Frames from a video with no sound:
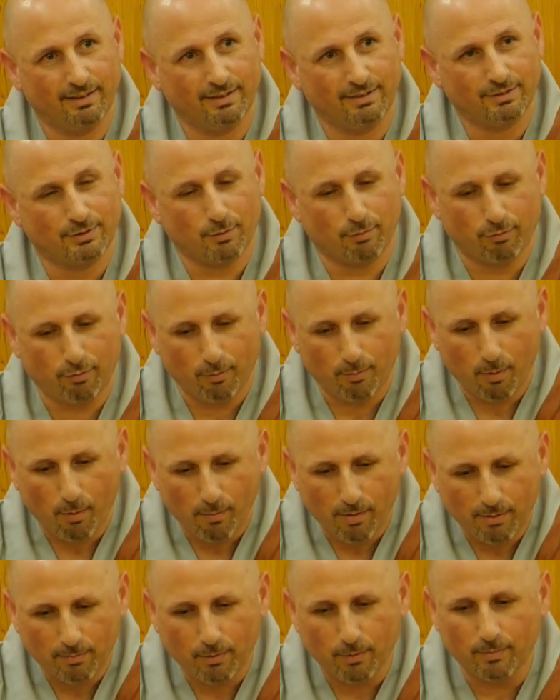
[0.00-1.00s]
So for
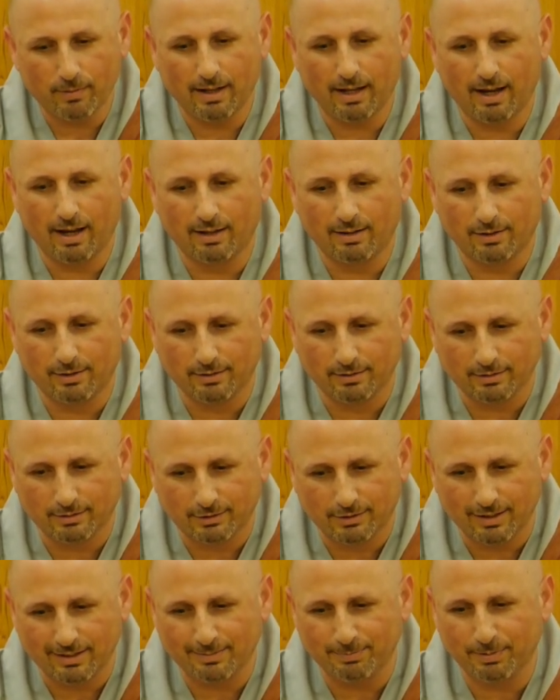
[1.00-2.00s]
moment moment, I had to
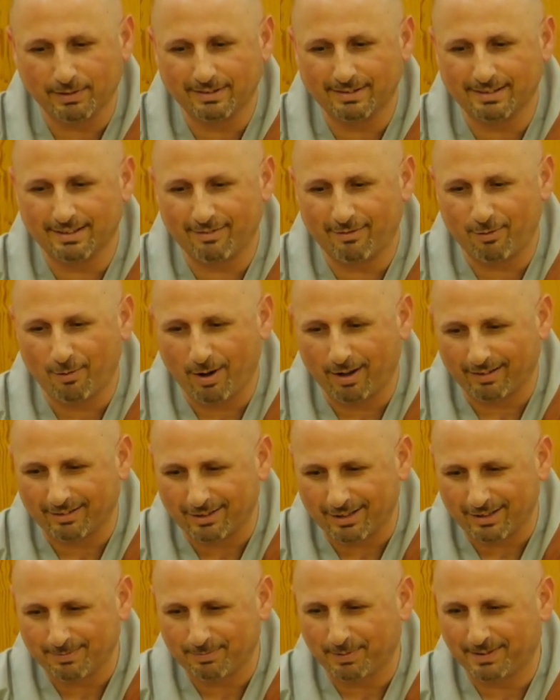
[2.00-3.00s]
just perceive one,
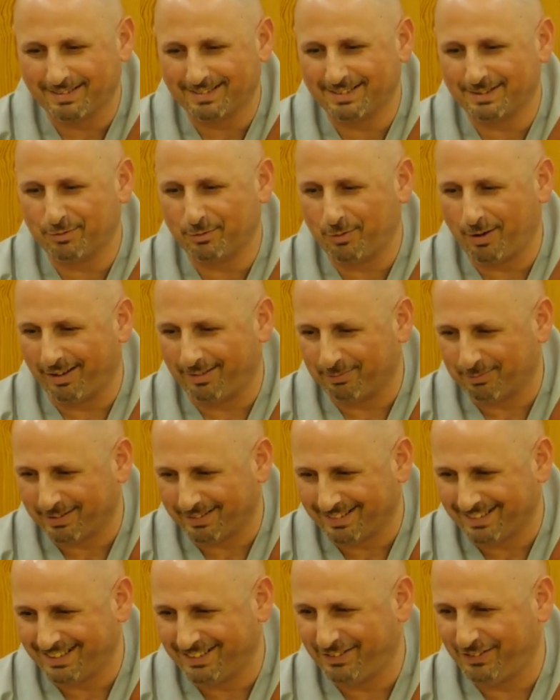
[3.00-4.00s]
just perceive one,
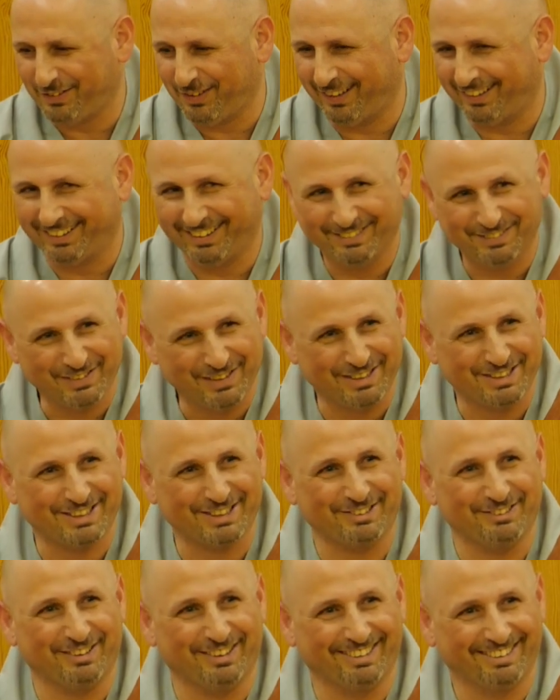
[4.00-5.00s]
perceive one,
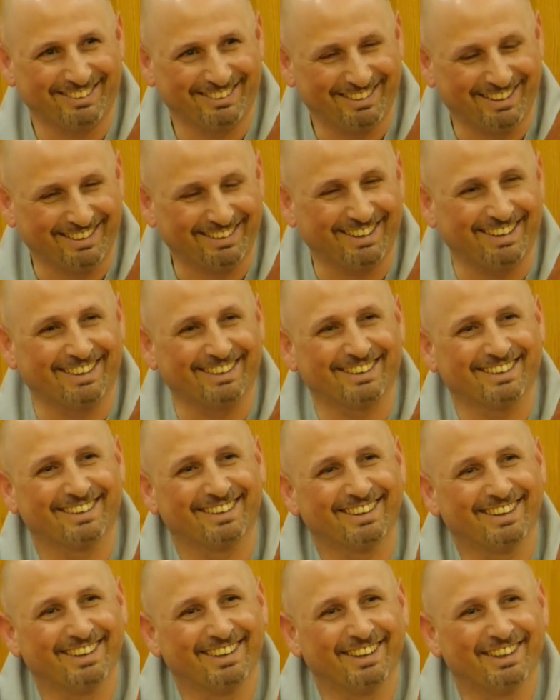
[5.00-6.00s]
perceive one, like that.
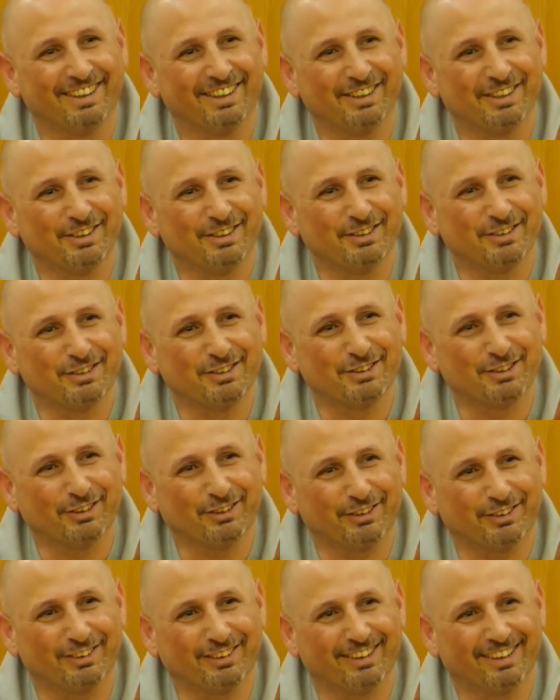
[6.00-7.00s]
And
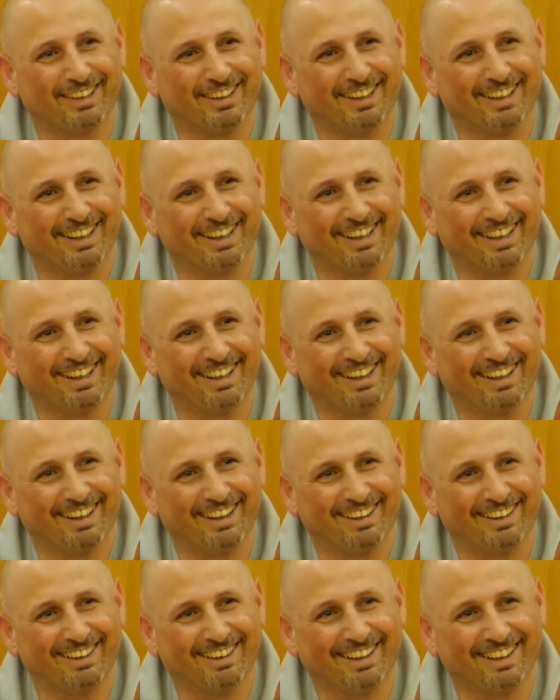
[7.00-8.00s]
then you become one.
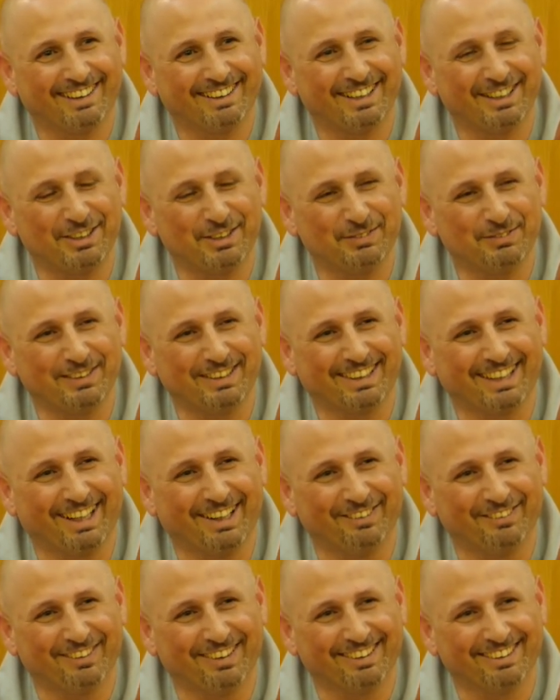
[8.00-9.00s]
And then you
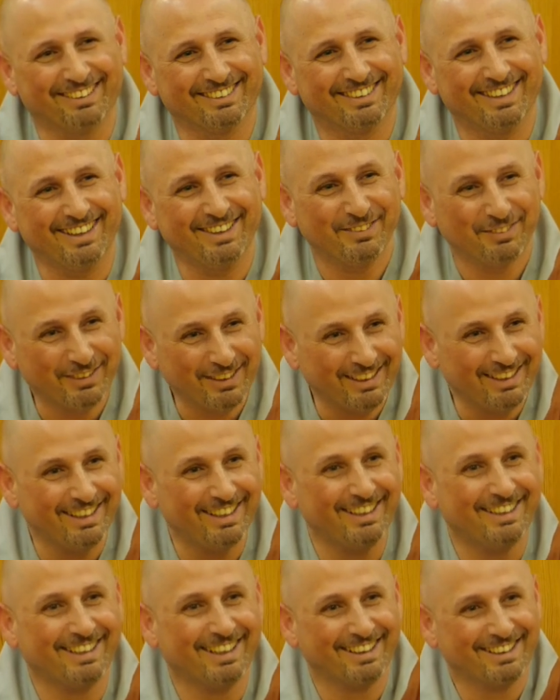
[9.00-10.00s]
become one. Then
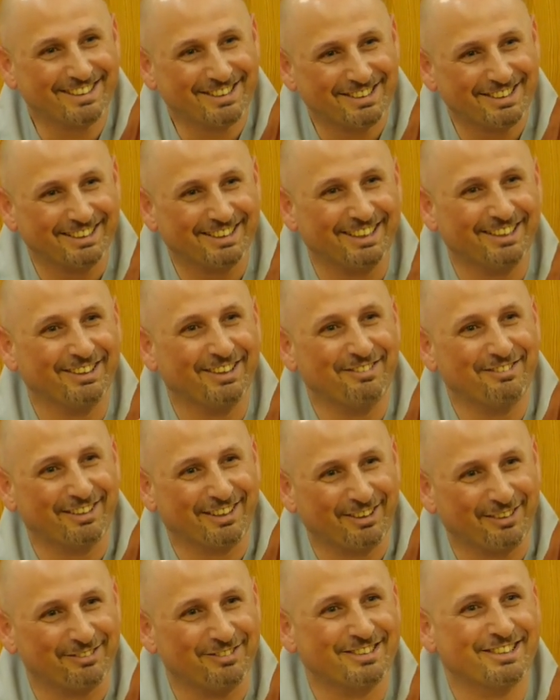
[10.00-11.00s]
we can sit and have a
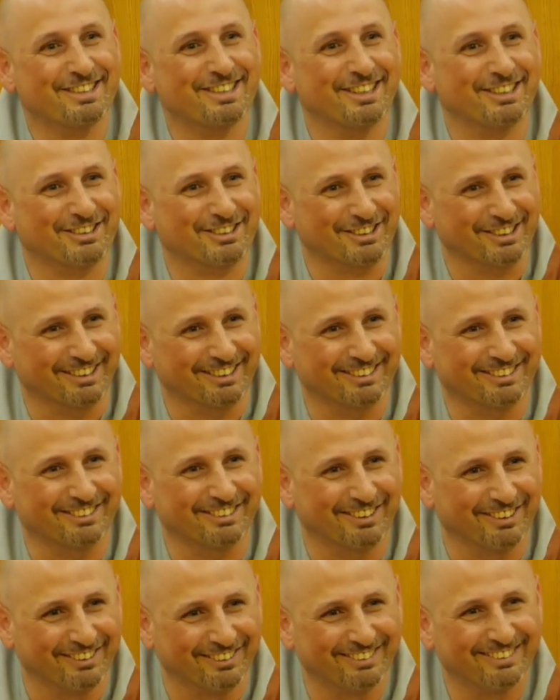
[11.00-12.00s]
conversation, you
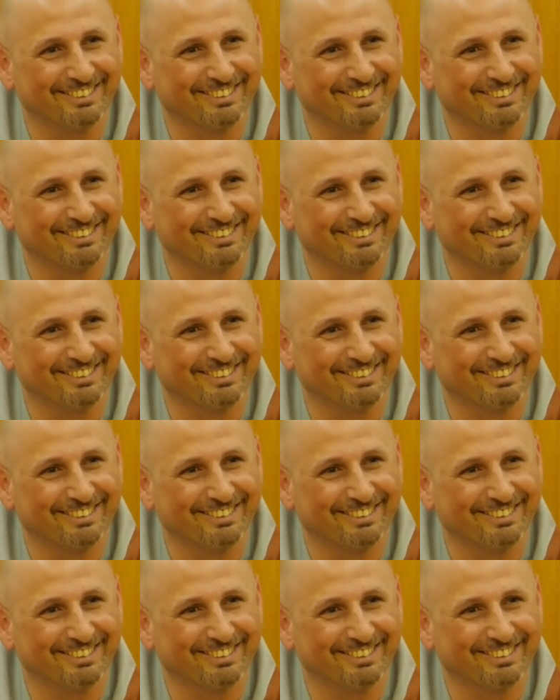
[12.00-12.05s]
know.